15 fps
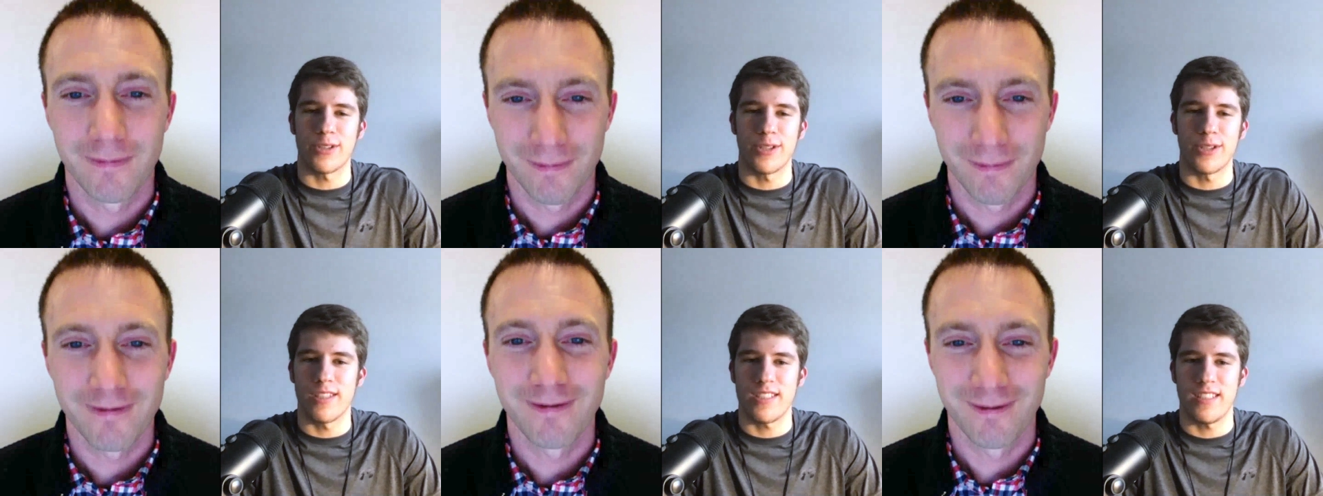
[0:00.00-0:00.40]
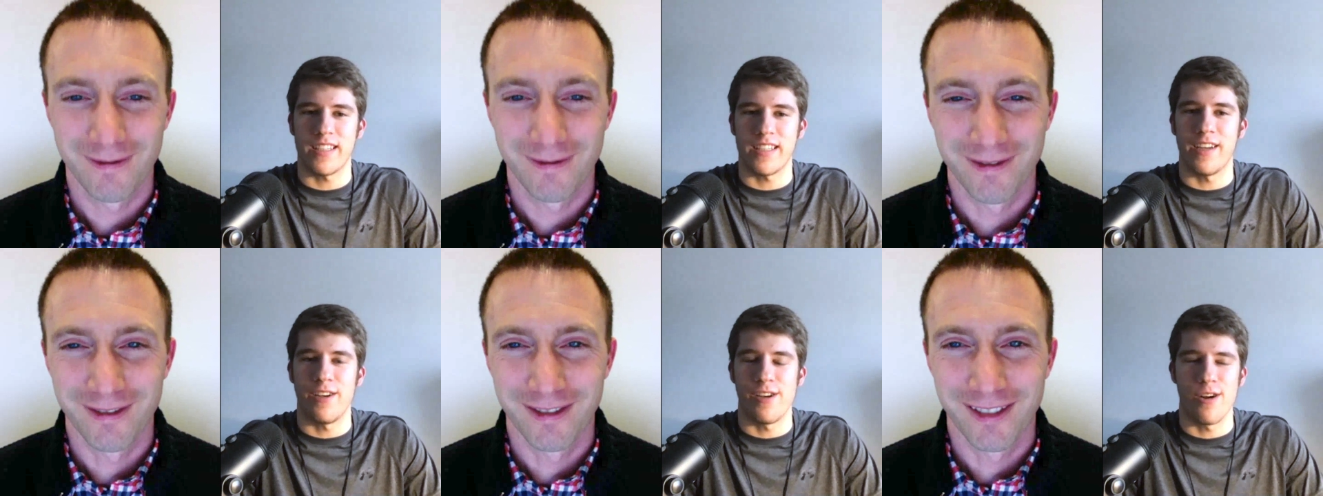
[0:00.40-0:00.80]
Speaker 1: there listening
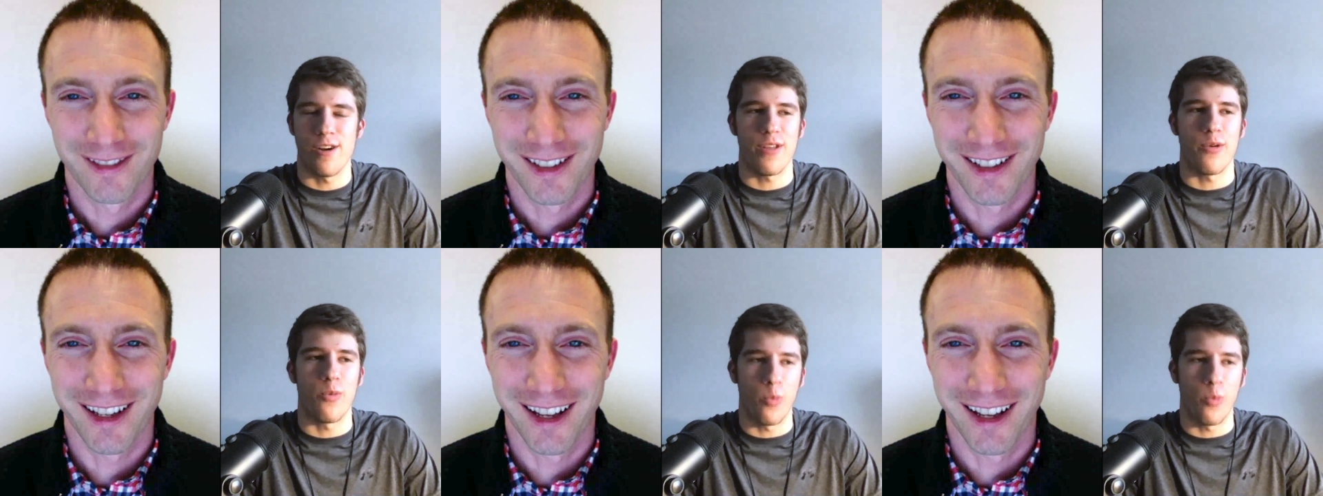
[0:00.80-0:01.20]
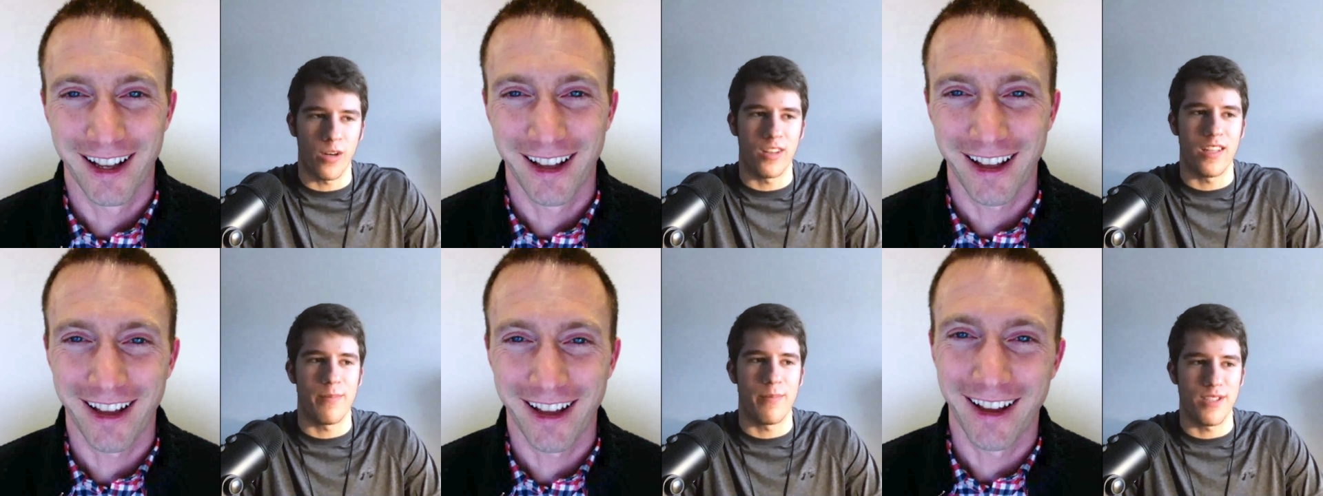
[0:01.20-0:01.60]
and you know that one
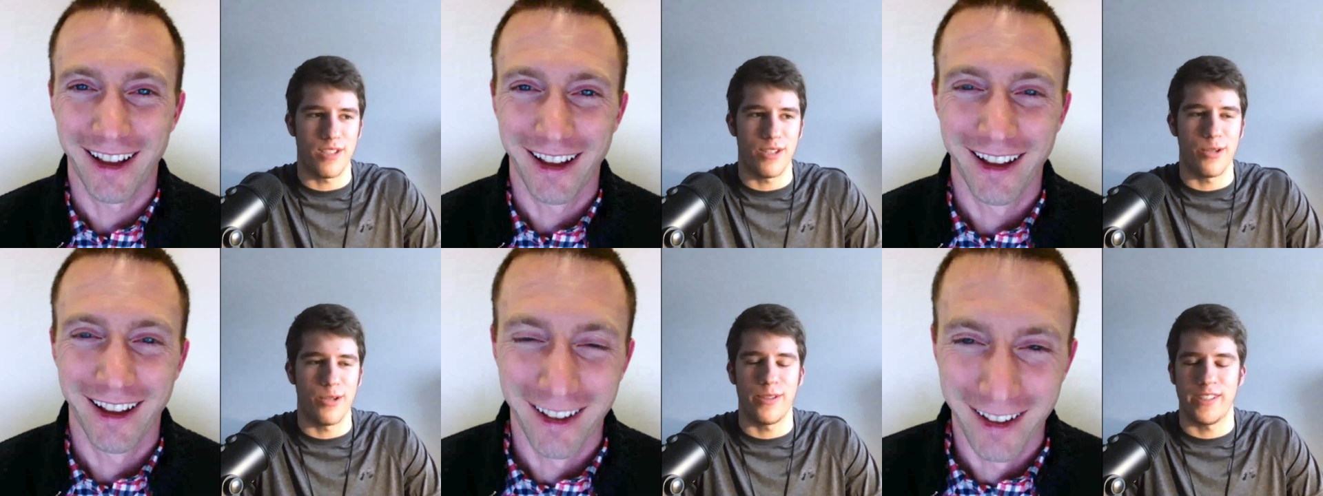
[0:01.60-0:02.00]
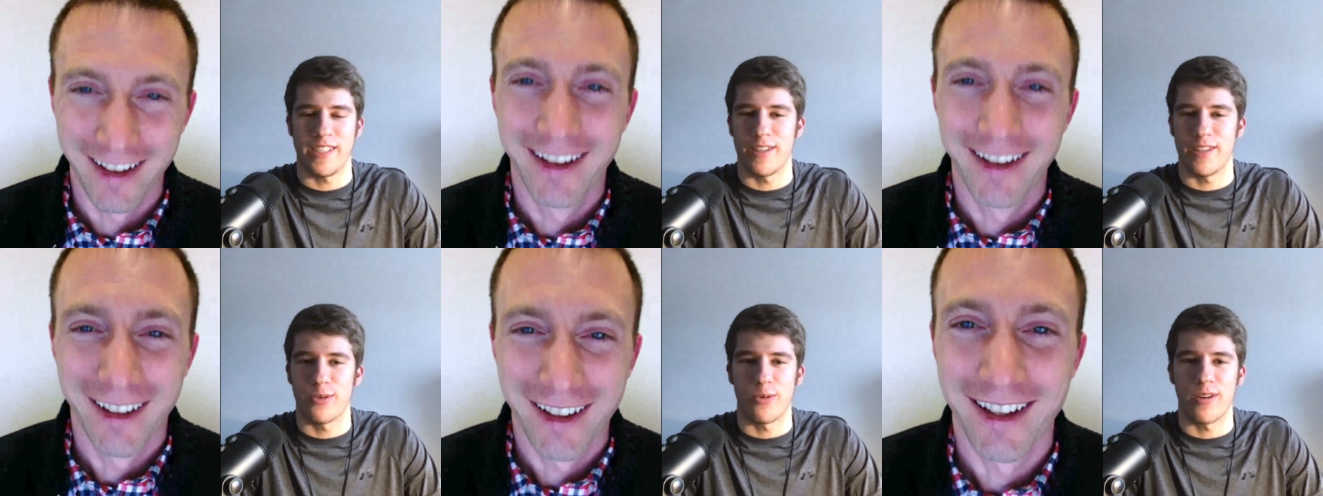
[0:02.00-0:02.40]
of them is you and the
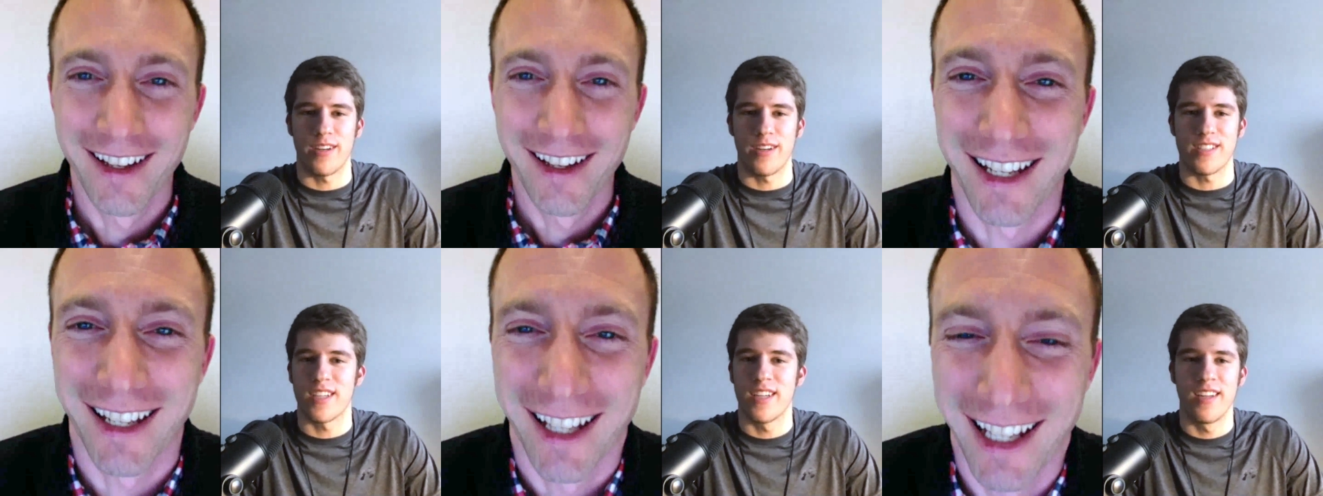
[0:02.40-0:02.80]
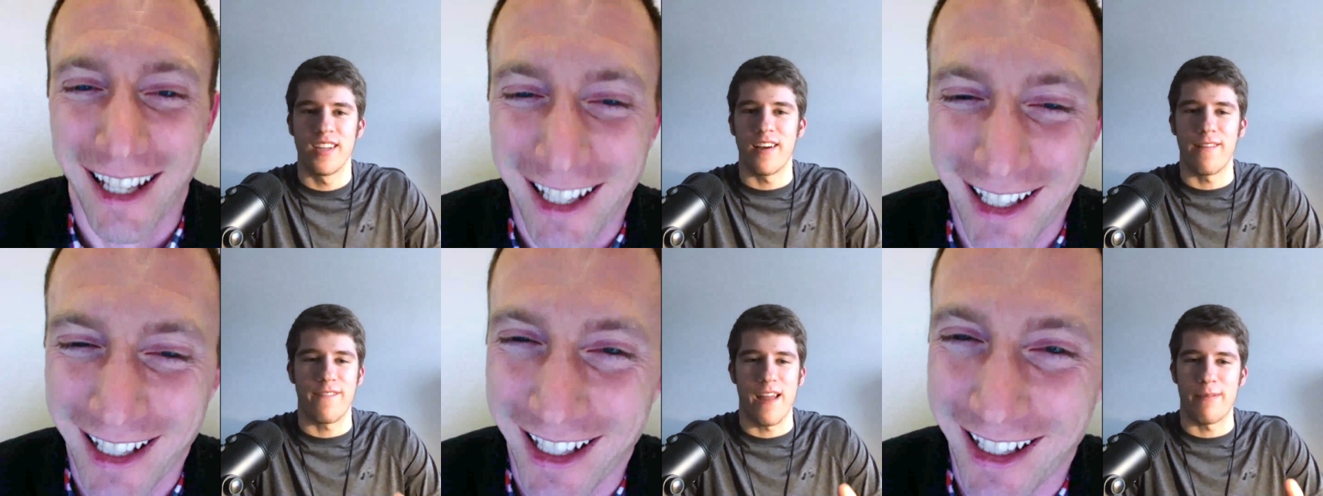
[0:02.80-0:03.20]
other one is
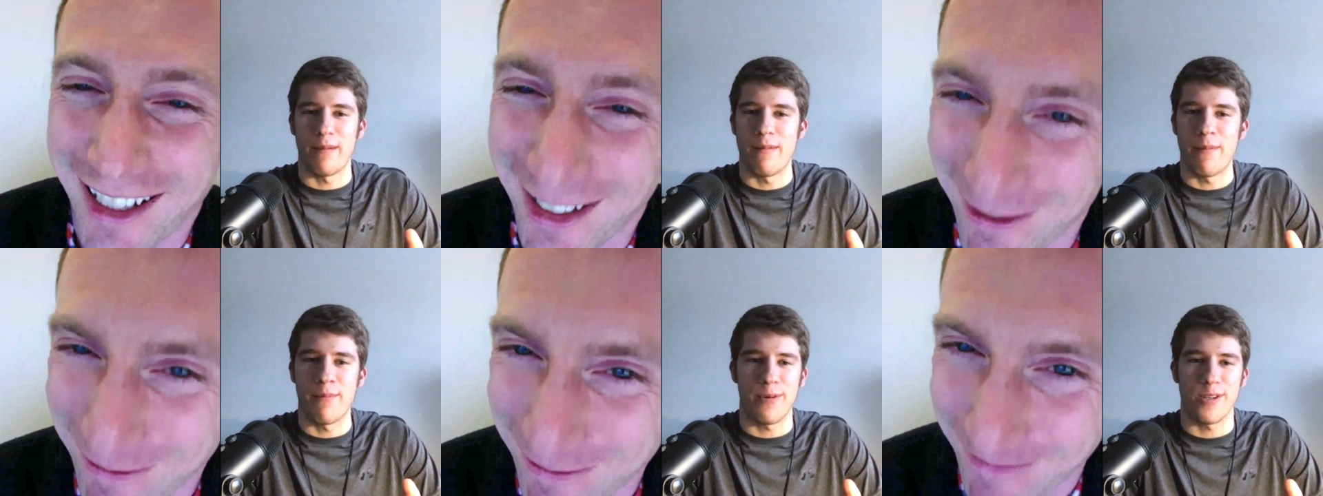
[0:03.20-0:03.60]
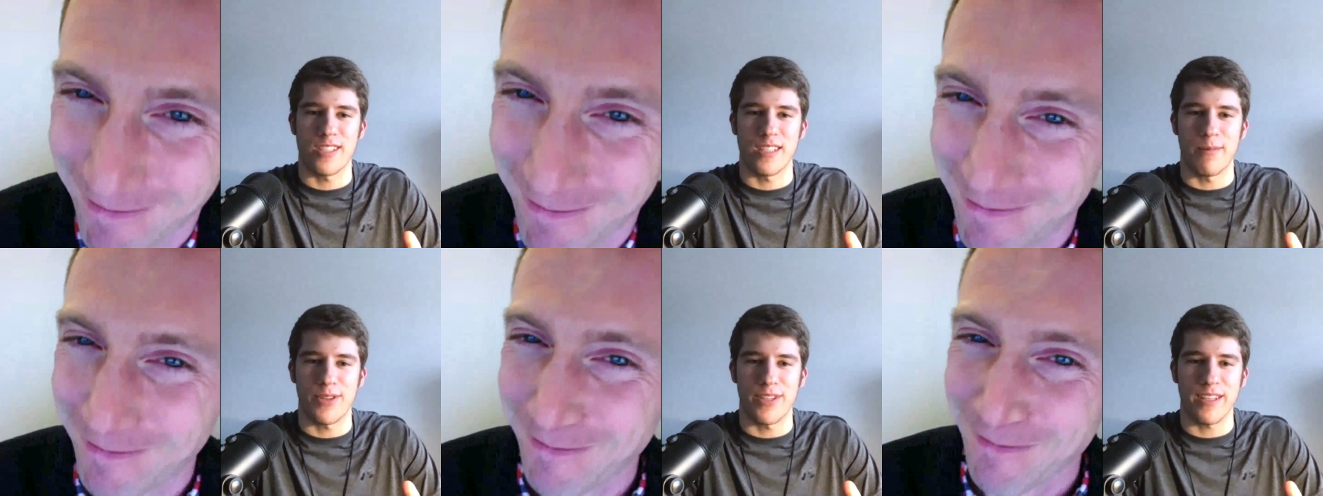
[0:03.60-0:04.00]
a family member or
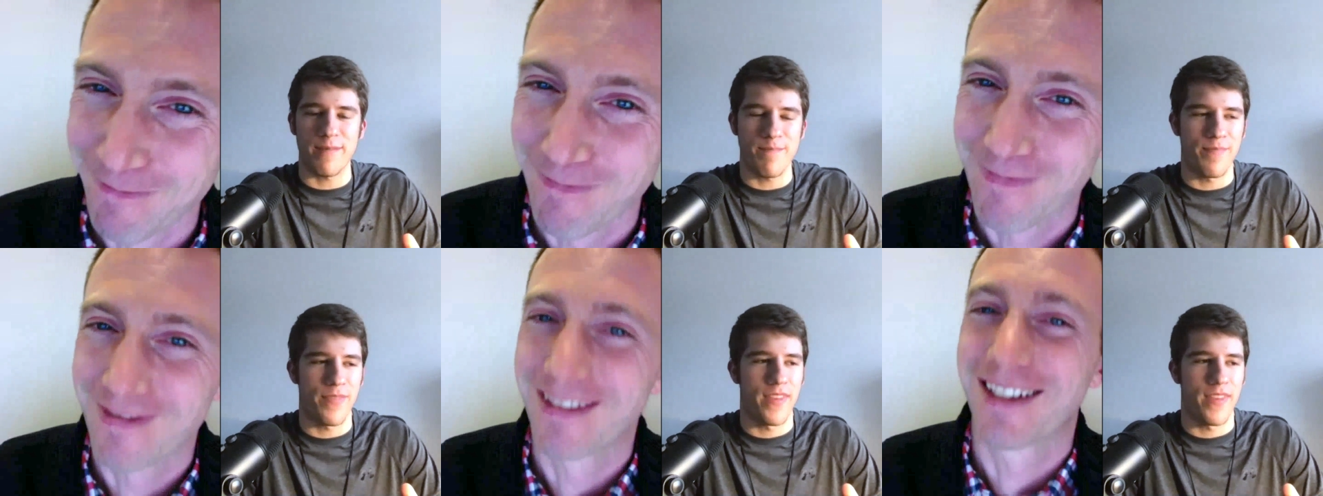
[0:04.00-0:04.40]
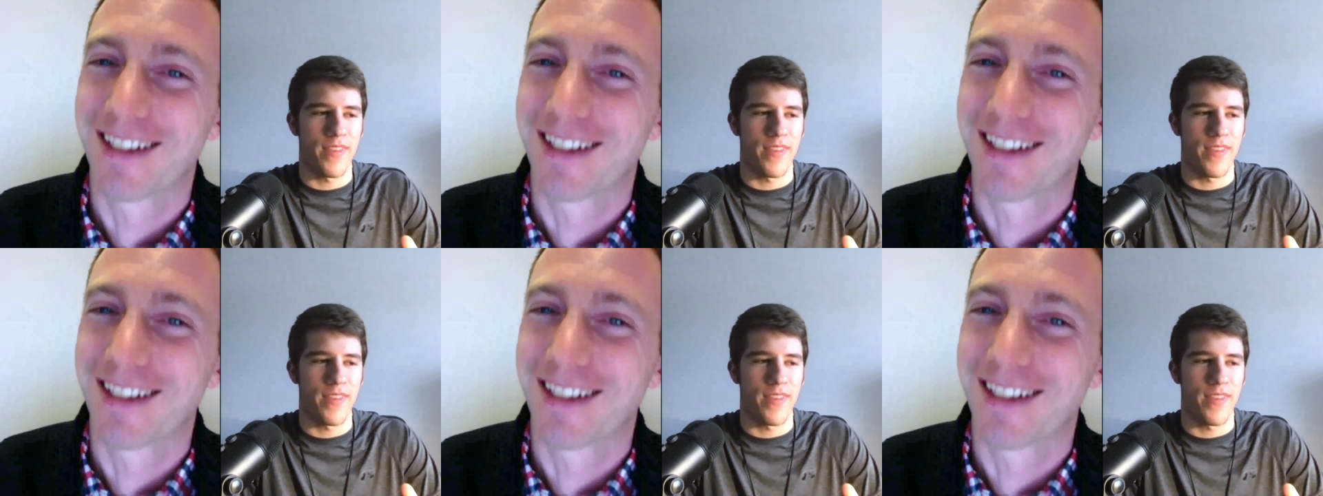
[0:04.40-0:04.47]
something,